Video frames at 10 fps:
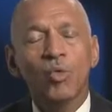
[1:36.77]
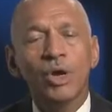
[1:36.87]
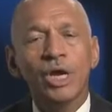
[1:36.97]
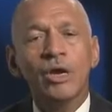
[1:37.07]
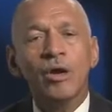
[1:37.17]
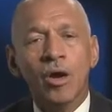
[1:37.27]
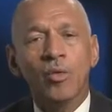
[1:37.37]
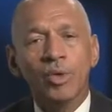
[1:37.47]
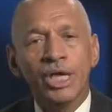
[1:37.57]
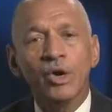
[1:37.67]
Where are
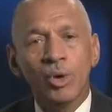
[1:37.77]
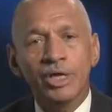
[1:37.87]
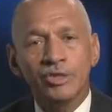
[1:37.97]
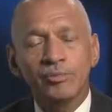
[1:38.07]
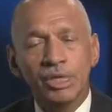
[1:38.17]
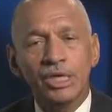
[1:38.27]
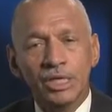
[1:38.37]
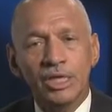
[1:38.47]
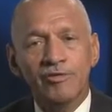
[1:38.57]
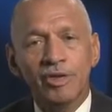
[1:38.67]
we going to
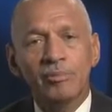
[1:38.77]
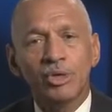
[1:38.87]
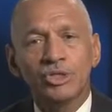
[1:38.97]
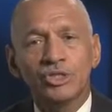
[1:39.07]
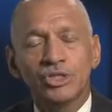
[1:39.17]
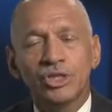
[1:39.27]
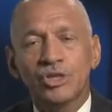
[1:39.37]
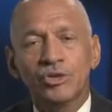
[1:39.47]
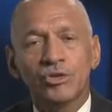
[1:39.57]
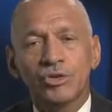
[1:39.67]
meet if an emergency
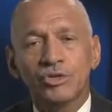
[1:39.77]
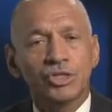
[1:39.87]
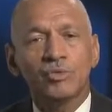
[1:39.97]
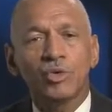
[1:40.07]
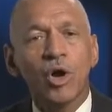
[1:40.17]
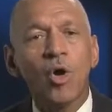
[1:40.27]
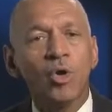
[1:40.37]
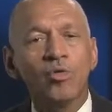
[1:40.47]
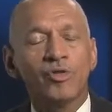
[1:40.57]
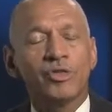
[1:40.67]
occurs and we're
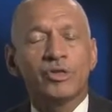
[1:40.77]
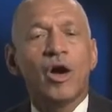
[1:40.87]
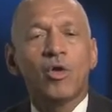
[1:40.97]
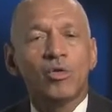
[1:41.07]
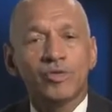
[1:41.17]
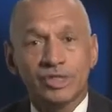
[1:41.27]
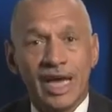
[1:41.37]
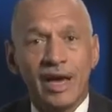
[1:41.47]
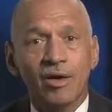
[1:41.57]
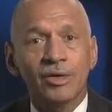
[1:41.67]
all over
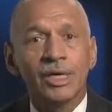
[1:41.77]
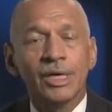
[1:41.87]
town?